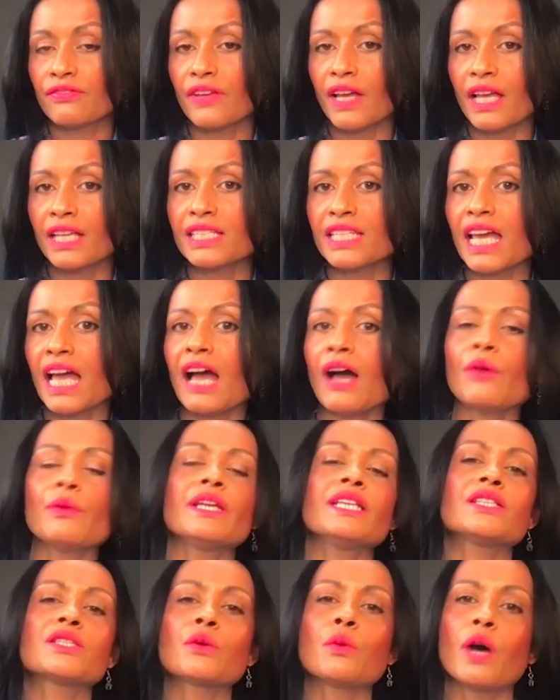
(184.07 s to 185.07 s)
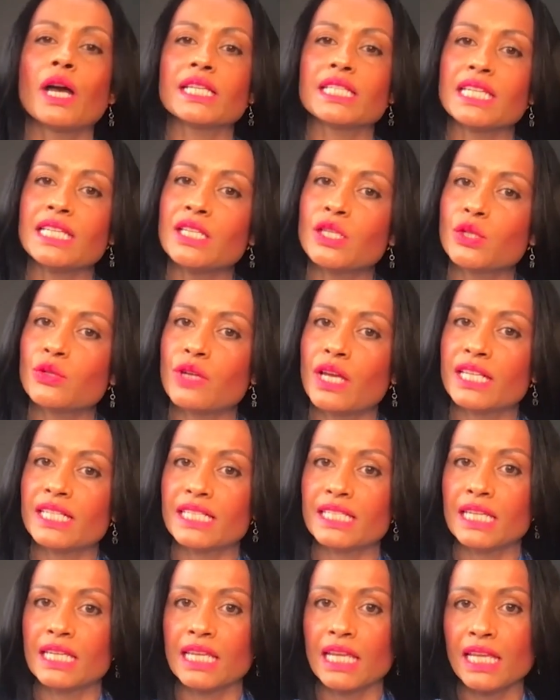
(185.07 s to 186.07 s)
and how it's quite
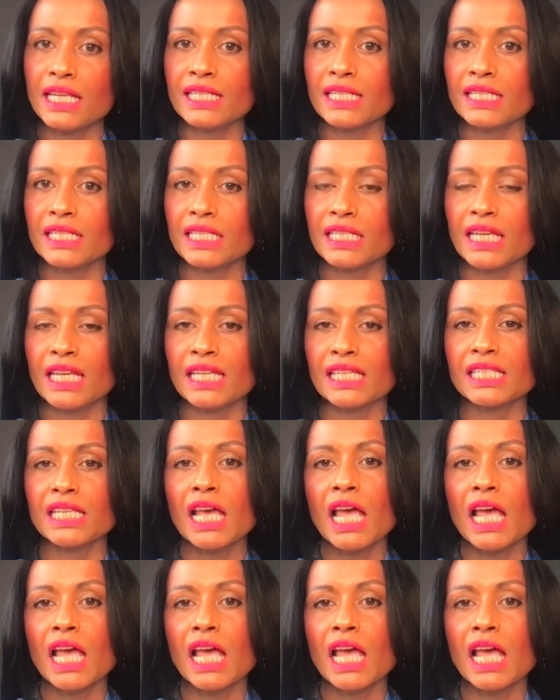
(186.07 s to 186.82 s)
interesting, isn't it,